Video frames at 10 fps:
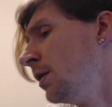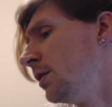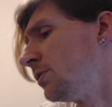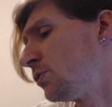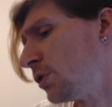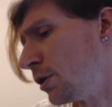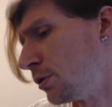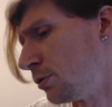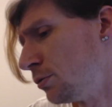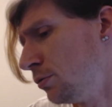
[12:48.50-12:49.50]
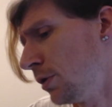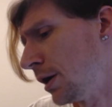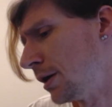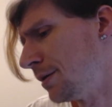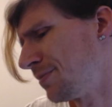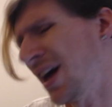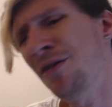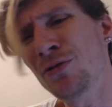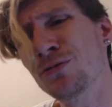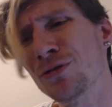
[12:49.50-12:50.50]
so that
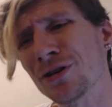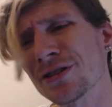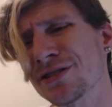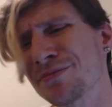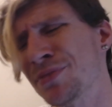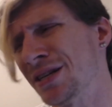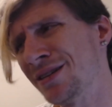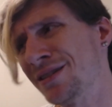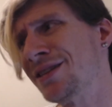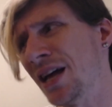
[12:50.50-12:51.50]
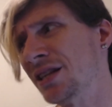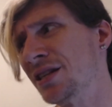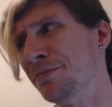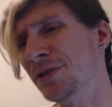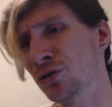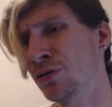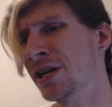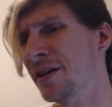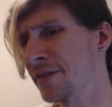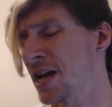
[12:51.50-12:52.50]
one works, but the
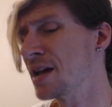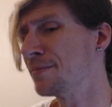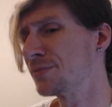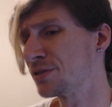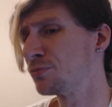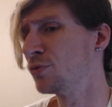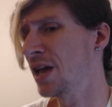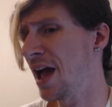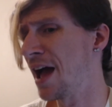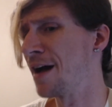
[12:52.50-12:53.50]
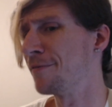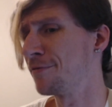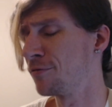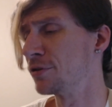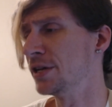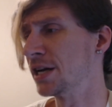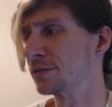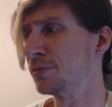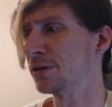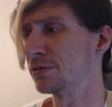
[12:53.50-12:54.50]
majority of games we have for the
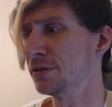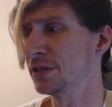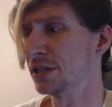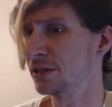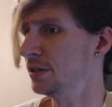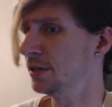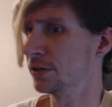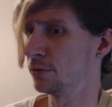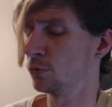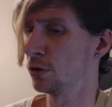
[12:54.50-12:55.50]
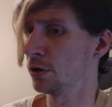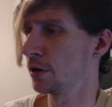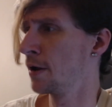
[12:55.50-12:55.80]
Xbox 360 doesn't work.